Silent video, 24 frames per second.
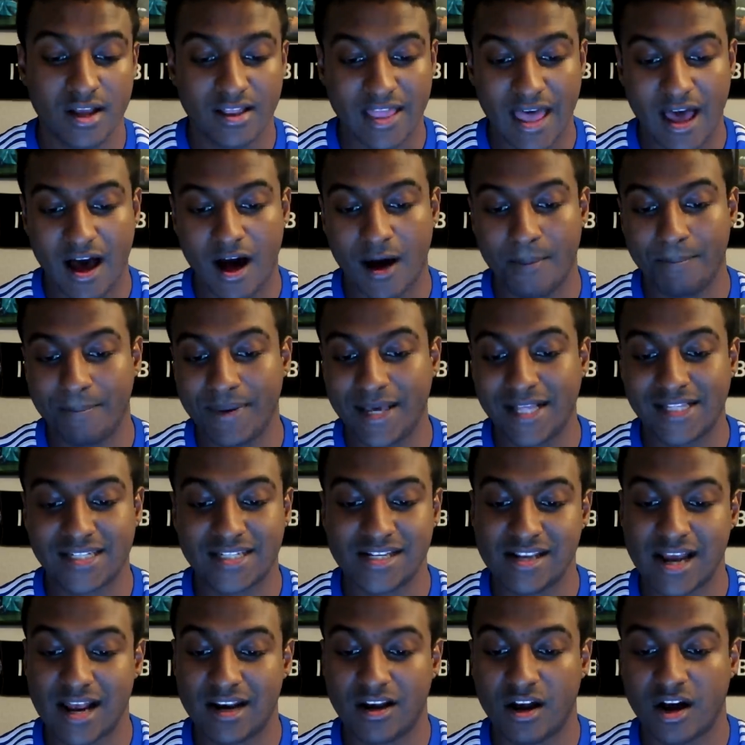They're
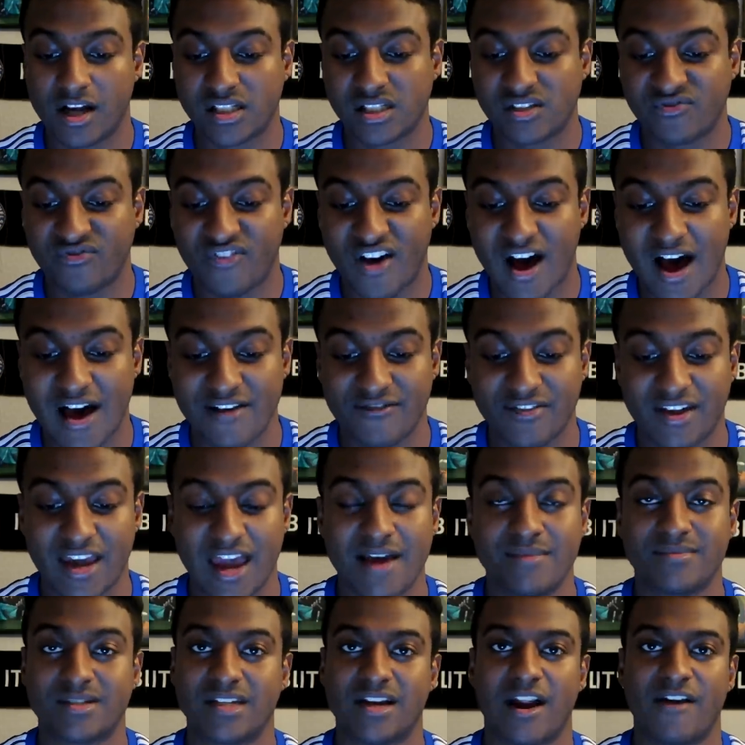unbeaten in their last five games,